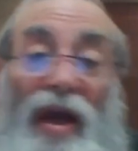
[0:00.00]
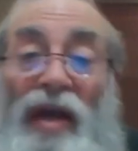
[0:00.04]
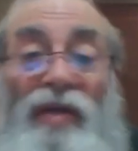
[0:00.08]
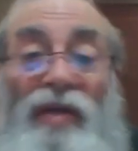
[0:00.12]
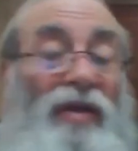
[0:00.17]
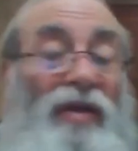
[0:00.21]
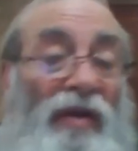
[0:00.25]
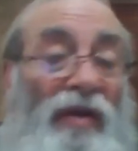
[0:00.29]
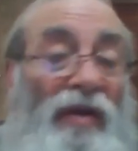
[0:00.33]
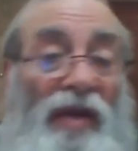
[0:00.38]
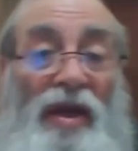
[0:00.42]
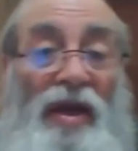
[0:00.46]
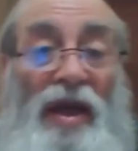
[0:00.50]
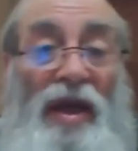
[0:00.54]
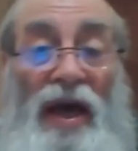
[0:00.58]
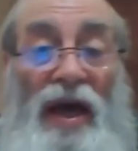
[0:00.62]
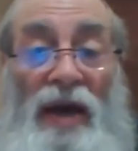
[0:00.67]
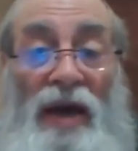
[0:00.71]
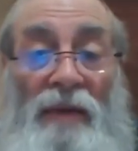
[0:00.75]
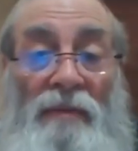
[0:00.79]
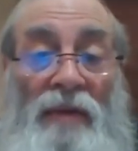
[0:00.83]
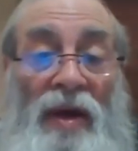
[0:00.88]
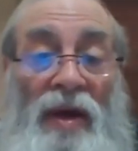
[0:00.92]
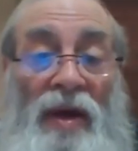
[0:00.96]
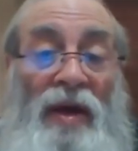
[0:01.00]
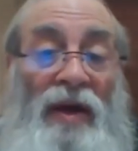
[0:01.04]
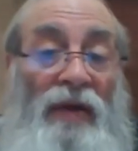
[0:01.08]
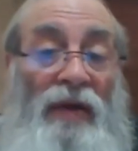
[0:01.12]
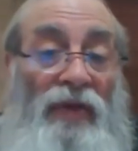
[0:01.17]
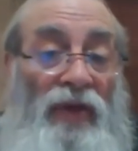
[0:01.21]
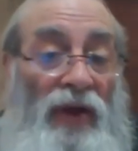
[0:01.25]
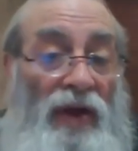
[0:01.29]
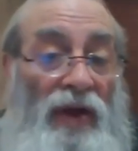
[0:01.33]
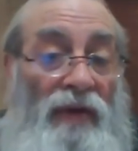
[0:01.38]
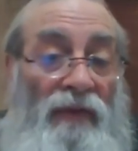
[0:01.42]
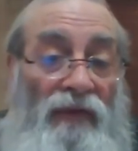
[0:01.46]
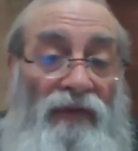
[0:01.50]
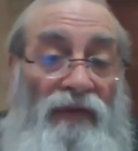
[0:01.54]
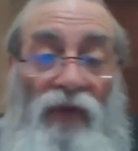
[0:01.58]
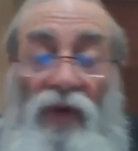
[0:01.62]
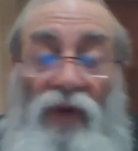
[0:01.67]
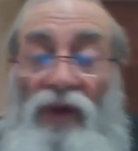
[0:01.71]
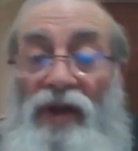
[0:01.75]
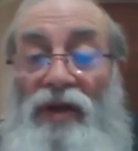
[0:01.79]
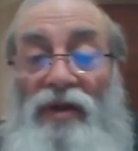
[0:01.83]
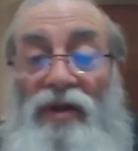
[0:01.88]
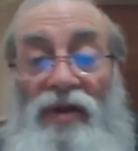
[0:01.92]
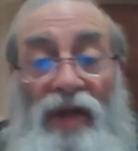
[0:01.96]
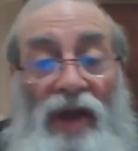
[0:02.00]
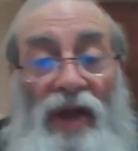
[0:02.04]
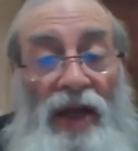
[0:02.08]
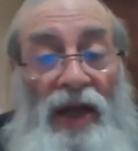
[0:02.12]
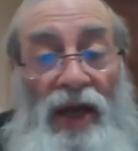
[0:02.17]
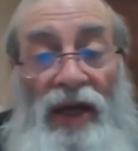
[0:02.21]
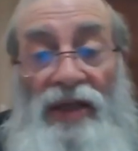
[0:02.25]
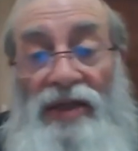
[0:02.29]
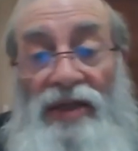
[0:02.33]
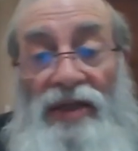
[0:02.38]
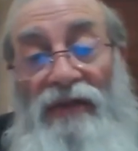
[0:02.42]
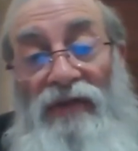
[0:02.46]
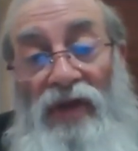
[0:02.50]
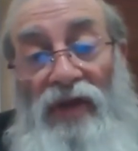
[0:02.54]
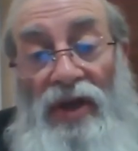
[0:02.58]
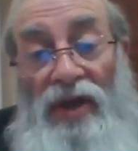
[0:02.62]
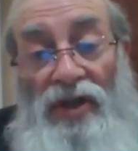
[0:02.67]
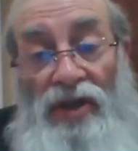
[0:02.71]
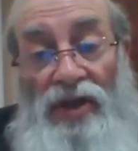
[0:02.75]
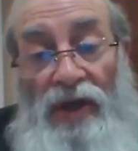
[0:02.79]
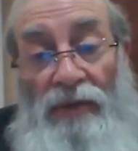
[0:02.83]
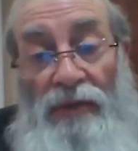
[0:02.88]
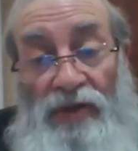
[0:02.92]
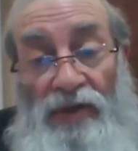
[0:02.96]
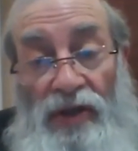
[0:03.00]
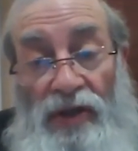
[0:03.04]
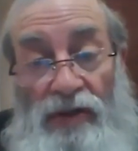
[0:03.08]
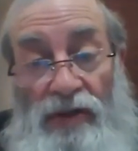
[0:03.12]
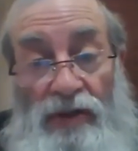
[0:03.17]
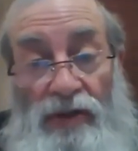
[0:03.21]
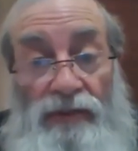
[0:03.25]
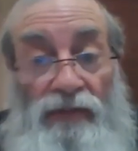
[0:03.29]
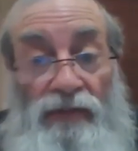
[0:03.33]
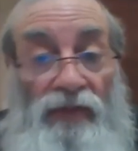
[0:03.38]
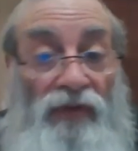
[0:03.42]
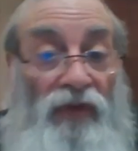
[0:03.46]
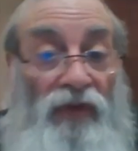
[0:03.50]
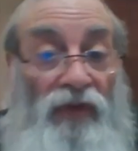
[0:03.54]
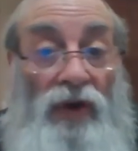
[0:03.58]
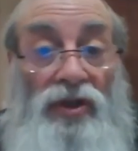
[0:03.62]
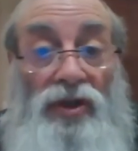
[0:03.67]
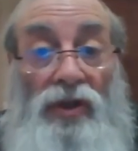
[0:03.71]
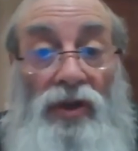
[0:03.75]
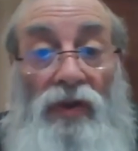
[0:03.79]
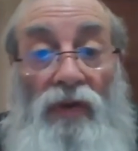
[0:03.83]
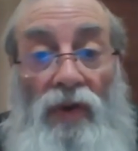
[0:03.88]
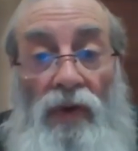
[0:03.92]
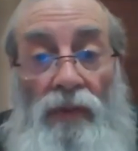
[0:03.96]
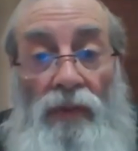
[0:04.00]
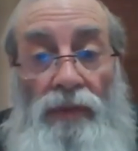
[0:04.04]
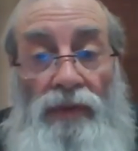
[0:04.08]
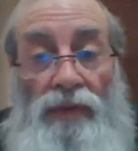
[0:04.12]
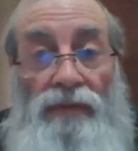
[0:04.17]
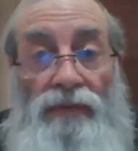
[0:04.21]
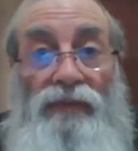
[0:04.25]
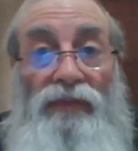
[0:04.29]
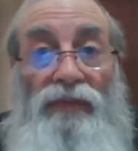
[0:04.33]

into the Yam than fall into the hands of the Egyptians. First group.